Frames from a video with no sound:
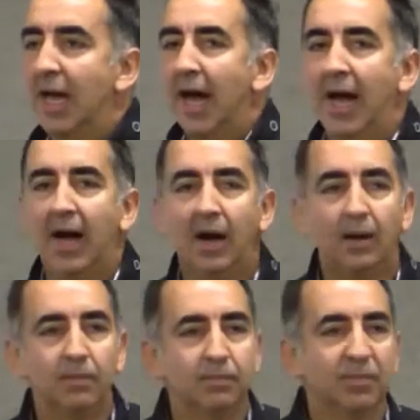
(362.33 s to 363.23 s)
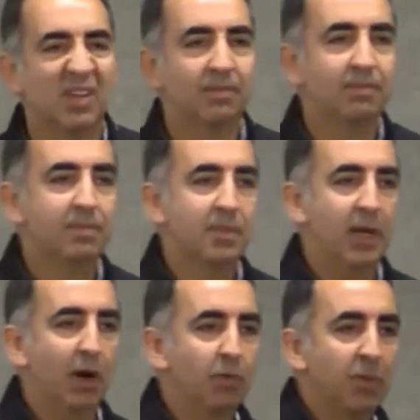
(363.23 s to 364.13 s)
I'm
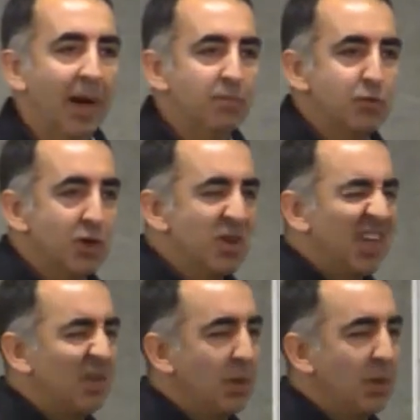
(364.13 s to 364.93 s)
sure you could